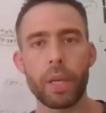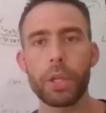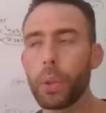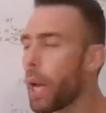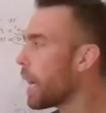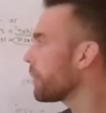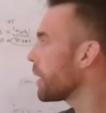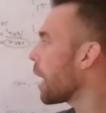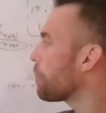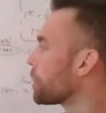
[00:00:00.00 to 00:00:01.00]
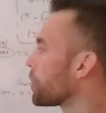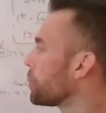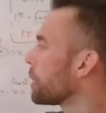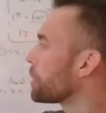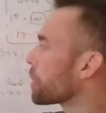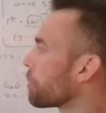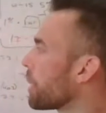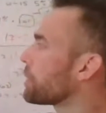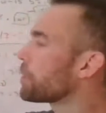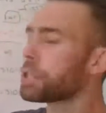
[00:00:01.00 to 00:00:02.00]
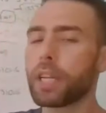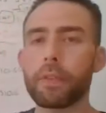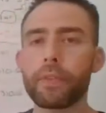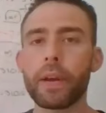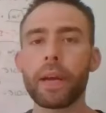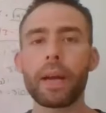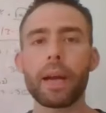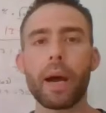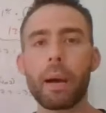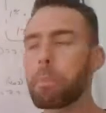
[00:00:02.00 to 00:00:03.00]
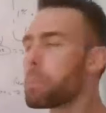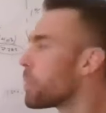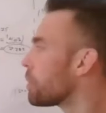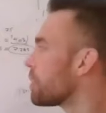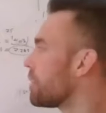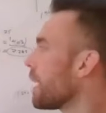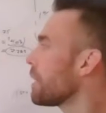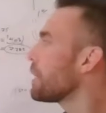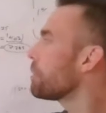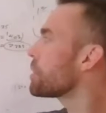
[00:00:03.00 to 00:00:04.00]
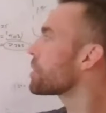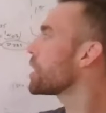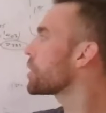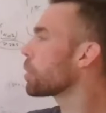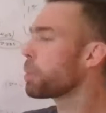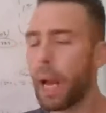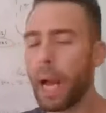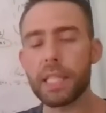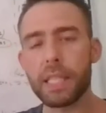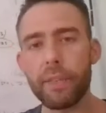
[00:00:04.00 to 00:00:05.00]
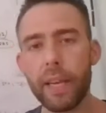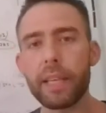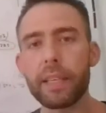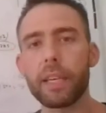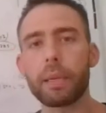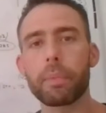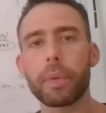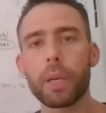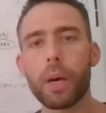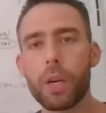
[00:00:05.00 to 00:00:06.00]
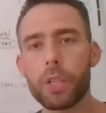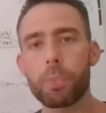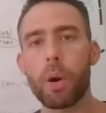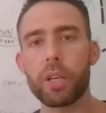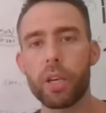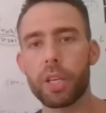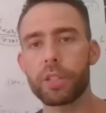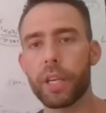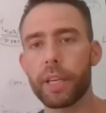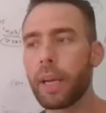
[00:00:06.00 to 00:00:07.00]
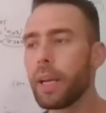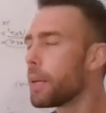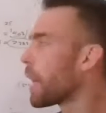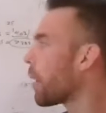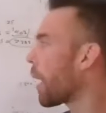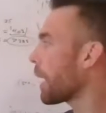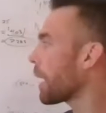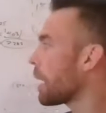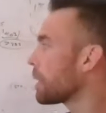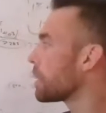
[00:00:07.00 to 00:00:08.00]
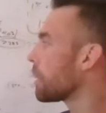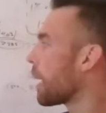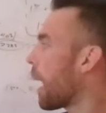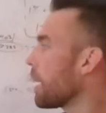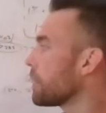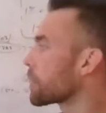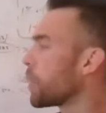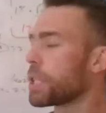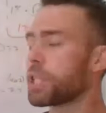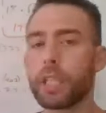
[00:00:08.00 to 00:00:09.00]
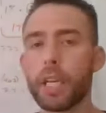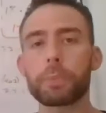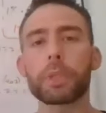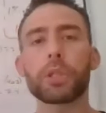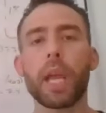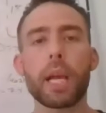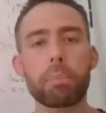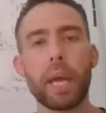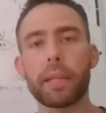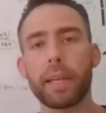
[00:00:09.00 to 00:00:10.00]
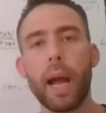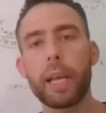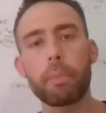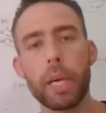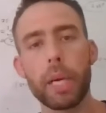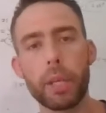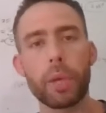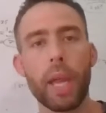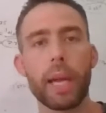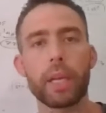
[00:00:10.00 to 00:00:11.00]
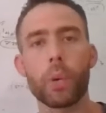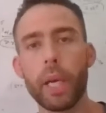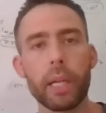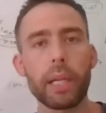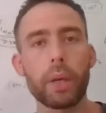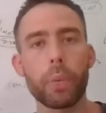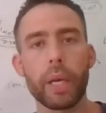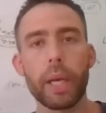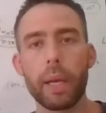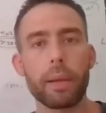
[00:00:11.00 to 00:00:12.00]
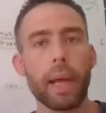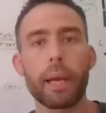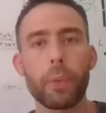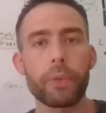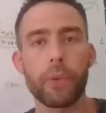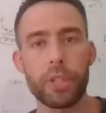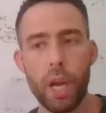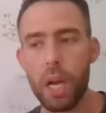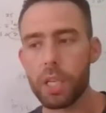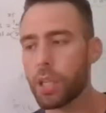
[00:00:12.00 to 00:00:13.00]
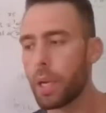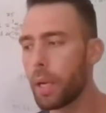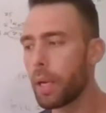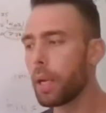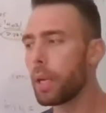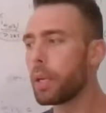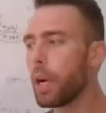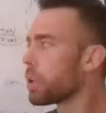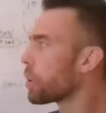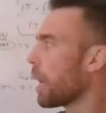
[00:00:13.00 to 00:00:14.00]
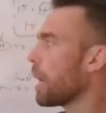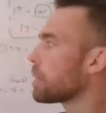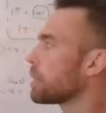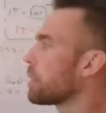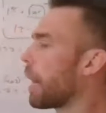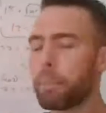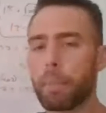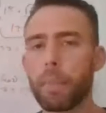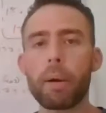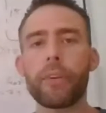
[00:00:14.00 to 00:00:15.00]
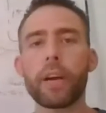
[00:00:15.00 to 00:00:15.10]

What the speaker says: You have the opportunity to create yourself a daily residual passive income on smart contract. Now, I had this question, yes, but you can't make the kind of money you can quickly with Forsage. No, you can't. A